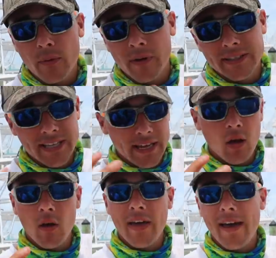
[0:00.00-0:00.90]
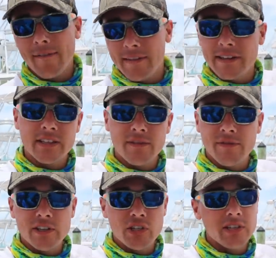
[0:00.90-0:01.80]
We're gonna take all that, feed it to the
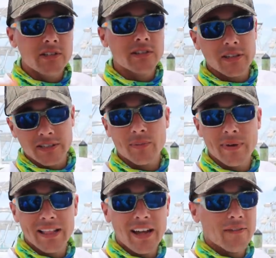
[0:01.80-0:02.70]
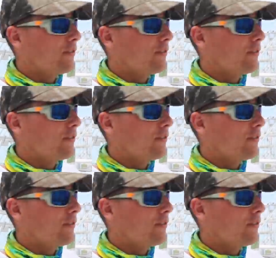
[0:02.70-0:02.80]
fishies. It's gonna be a lot of